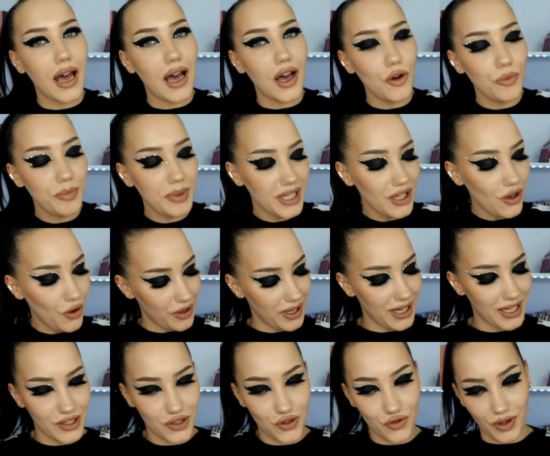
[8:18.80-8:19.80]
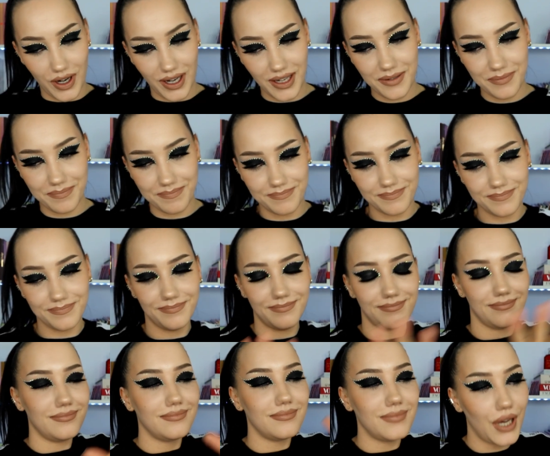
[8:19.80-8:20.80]
I'll be honest.
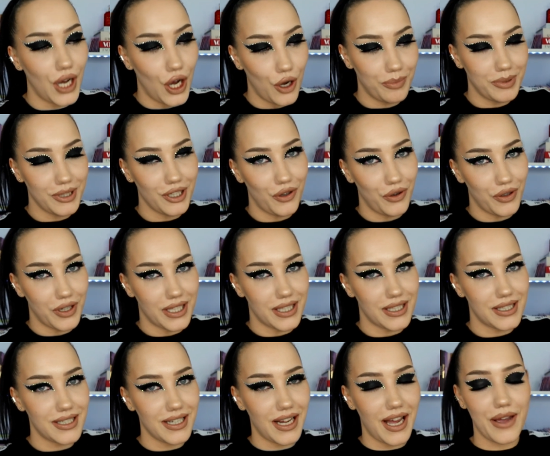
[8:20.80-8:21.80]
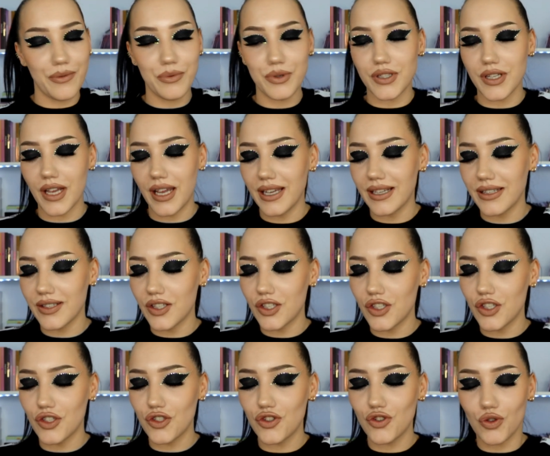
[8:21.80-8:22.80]
I was
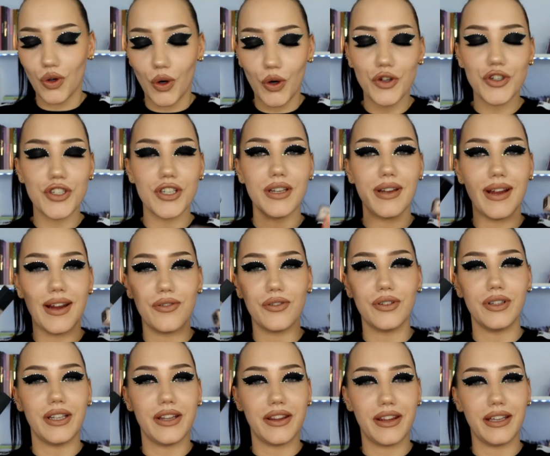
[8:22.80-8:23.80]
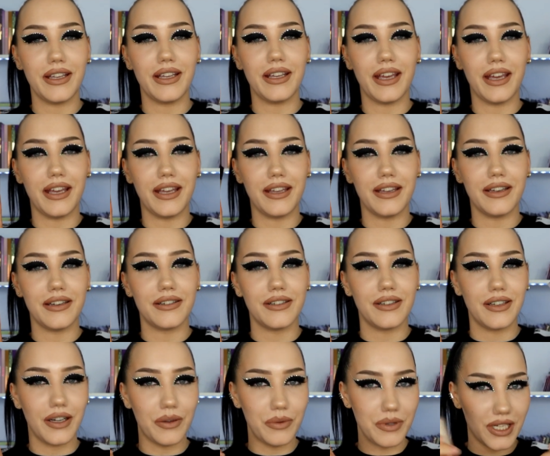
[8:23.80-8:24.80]
extraordinarily thinking
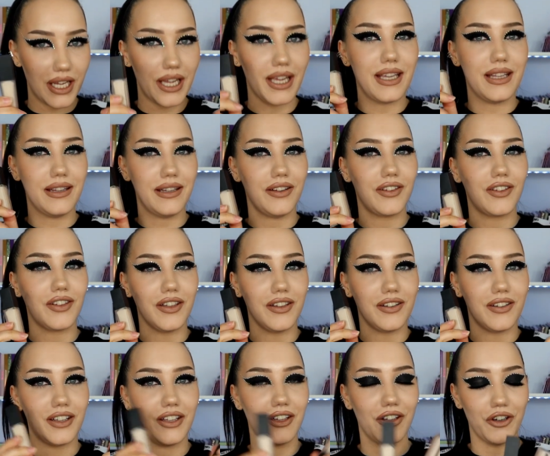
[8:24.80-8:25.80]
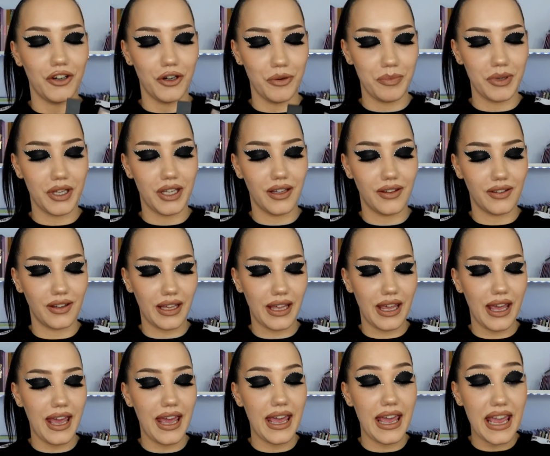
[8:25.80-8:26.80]
I would hate this concealer because I
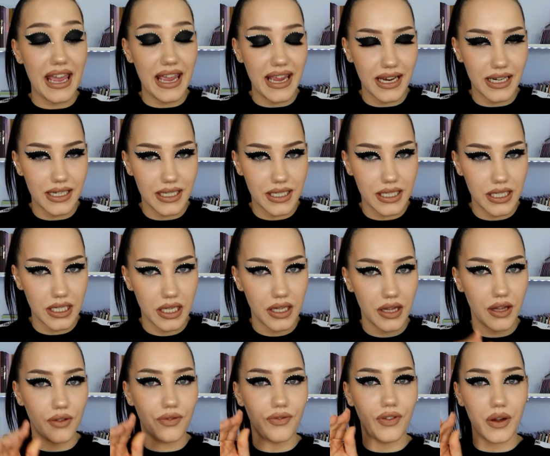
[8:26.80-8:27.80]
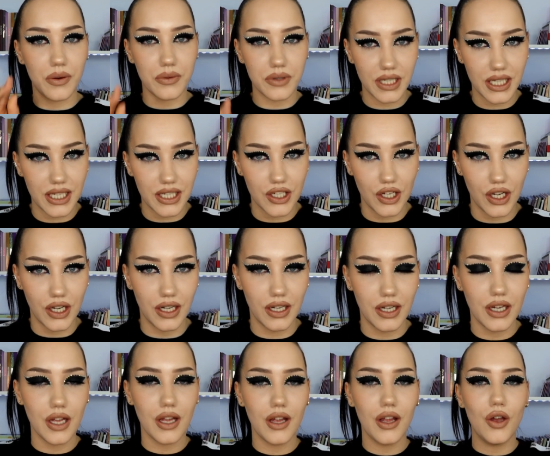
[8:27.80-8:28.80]
hate the
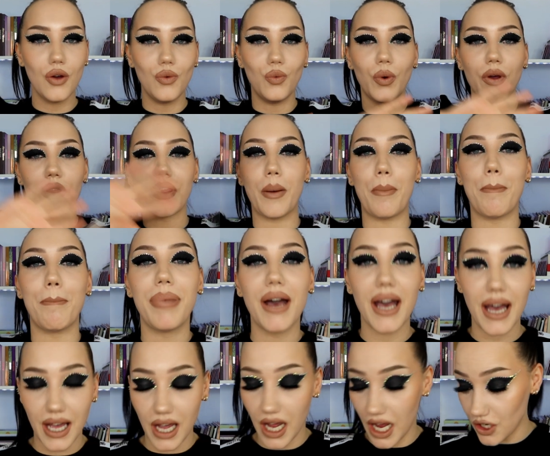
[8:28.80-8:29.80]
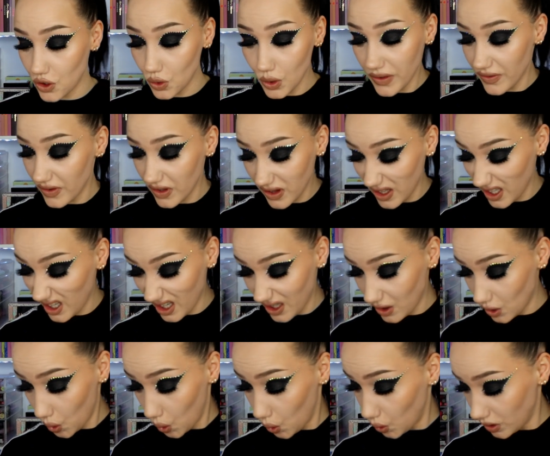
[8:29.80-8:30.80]
foundation with a pack. I don't even think
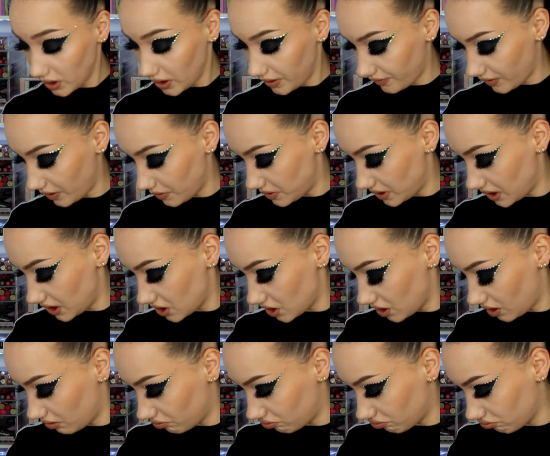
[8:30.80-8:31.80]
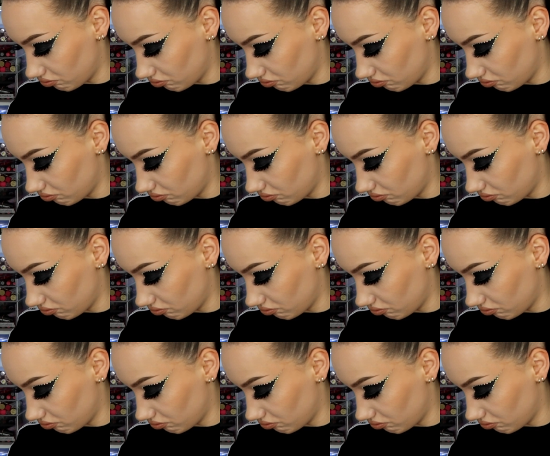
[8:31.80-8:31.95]
I own the foundation.